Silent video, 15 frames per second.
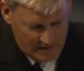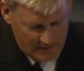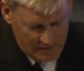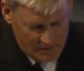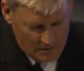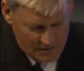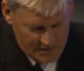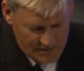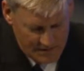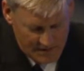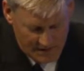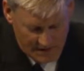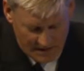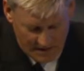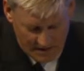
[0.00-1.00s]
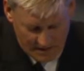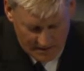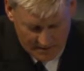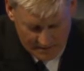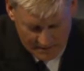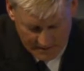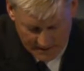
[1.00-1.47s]
Force.
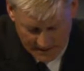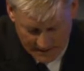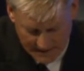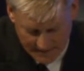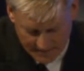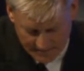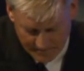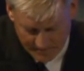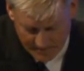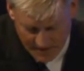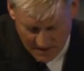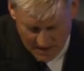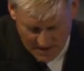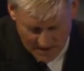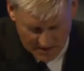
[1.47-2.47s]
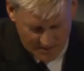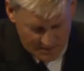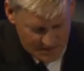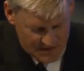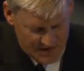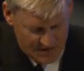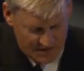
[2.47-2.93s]
They're
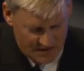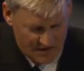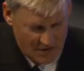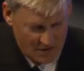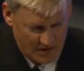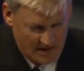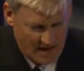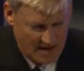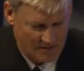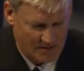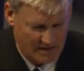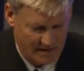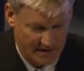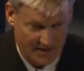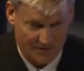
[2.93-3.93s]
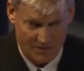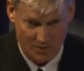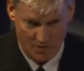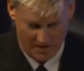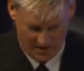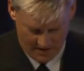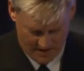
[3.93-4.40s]
stationed in Okinawa, another
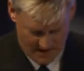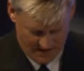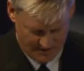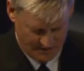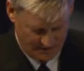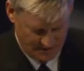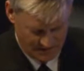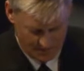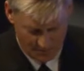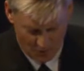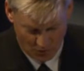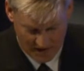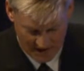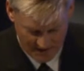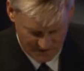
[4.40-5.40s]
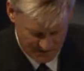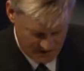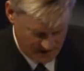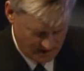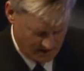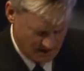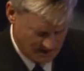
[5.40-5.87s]
20,000, so Marines
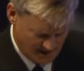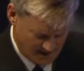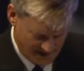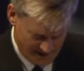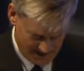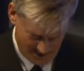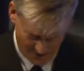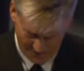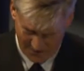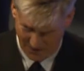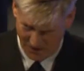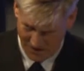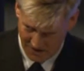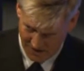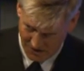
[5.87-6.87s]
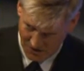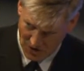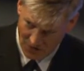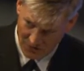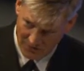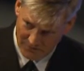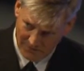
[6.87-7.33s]
there. So if you look at the
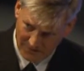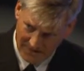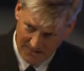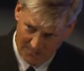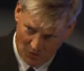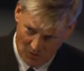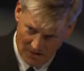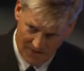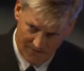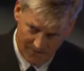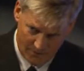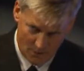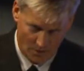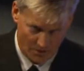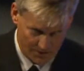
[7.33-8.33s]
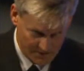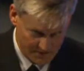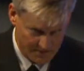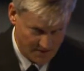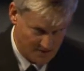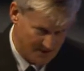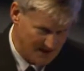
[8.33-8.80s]
total fleet Marine force,
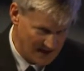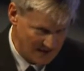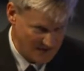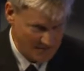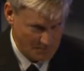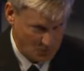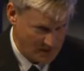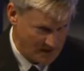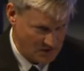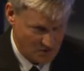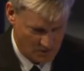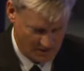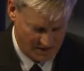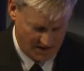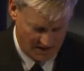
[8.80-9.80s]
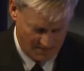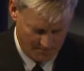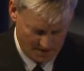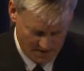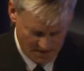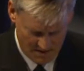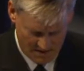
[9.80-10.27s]
the Navy Marine Corps team,
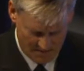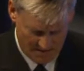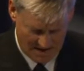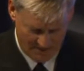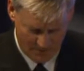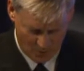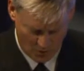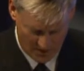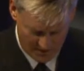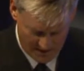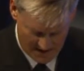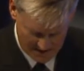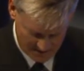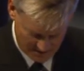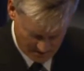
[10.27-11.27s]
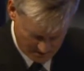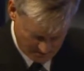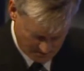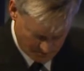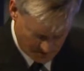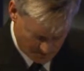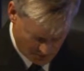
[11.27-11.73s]
about 40,000
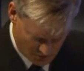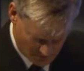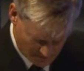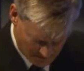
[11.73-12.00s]
people